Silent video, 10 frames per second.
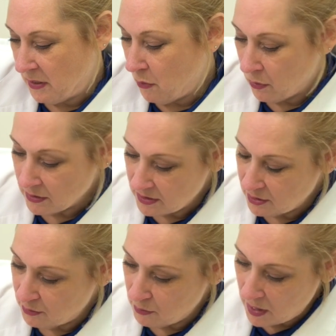cords
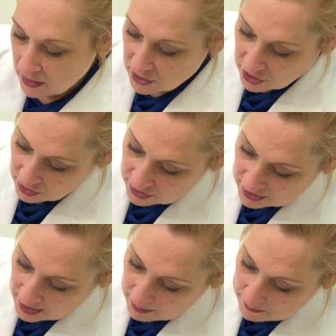to charge
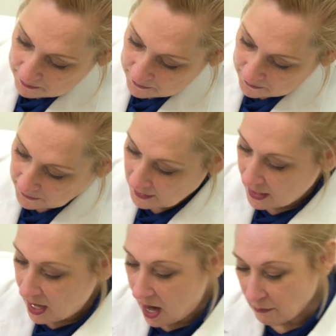it up.
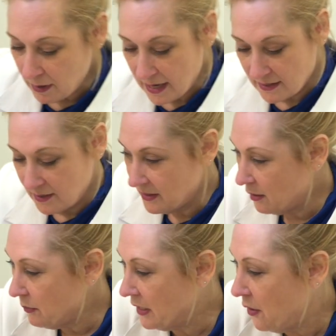All right, so
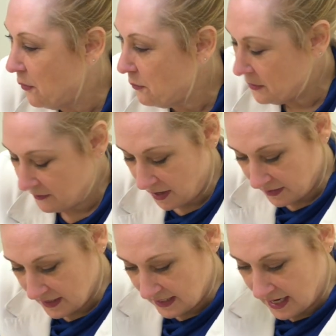there we go. We've got
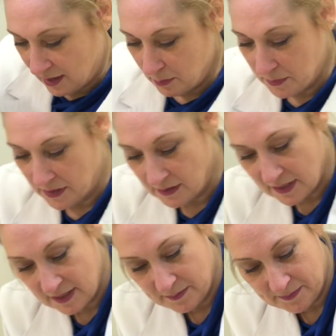this nail
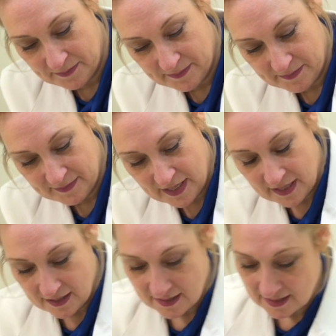built.
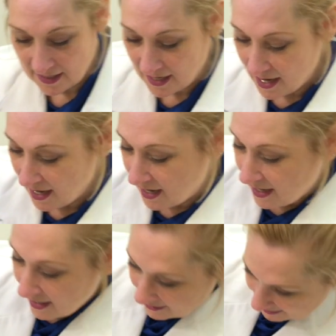Ta-da!